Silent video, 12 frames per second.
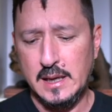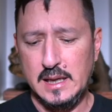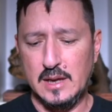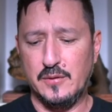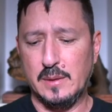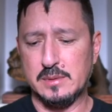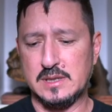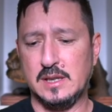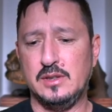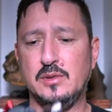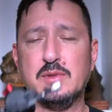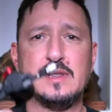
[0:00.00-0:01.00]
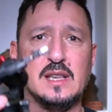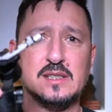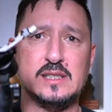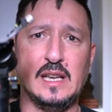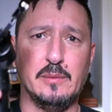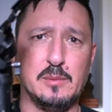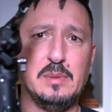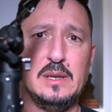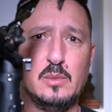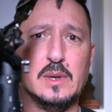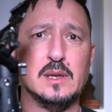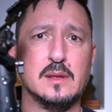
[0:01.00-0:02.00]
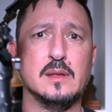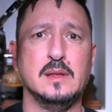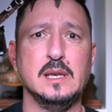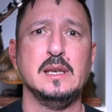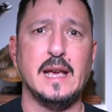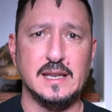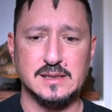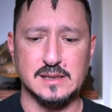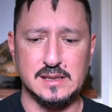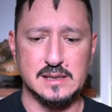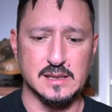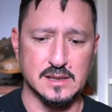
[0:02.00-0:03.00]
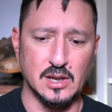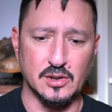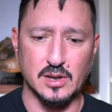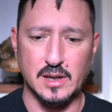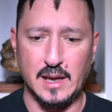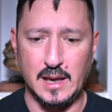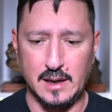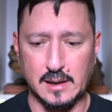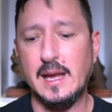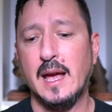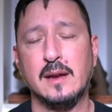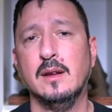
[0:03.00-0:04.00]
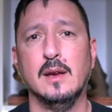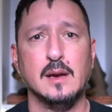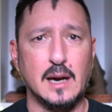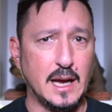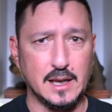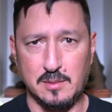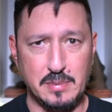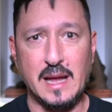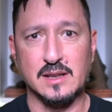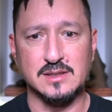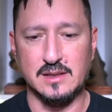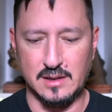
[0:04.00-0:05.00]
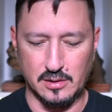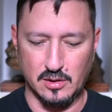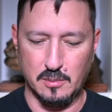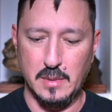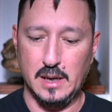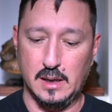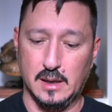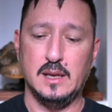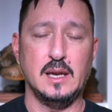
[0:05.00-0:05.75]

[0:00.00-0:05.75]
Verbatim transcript: If I was going to use this, it would be with the A sixty-six hundred, and again, I can balance it in under a minute.